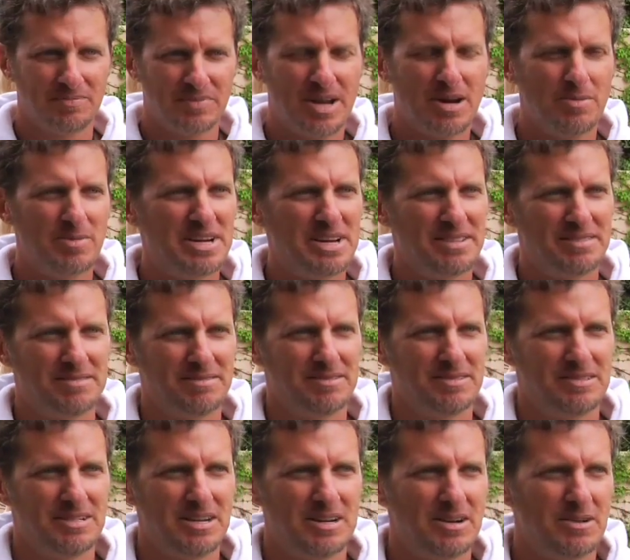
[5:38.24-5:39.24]
How many,
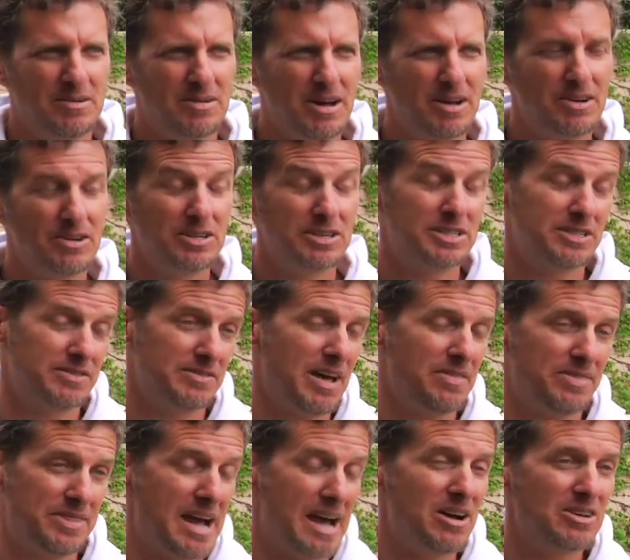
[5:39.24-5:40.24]
you know, hundreds,
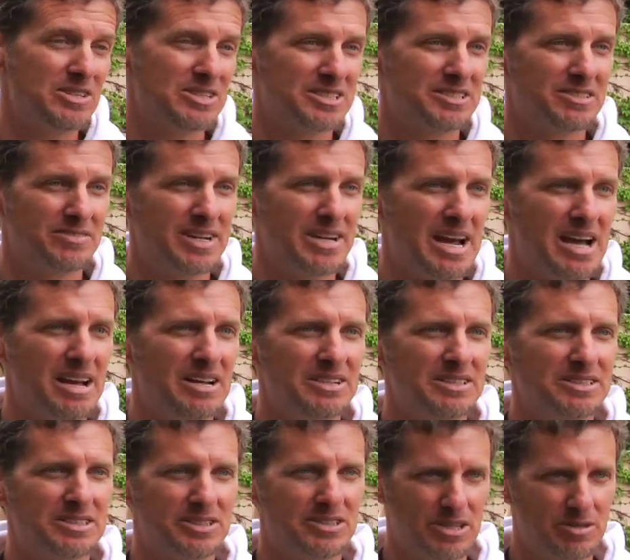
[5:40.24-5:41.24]
not thousands of
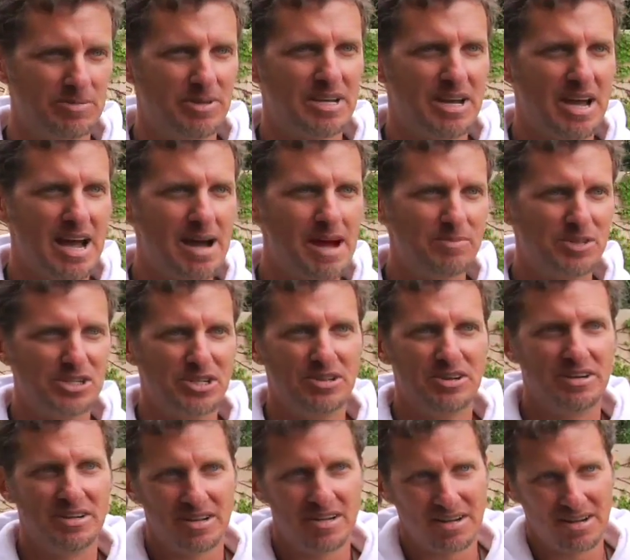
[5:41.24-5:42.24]
gallons could be captured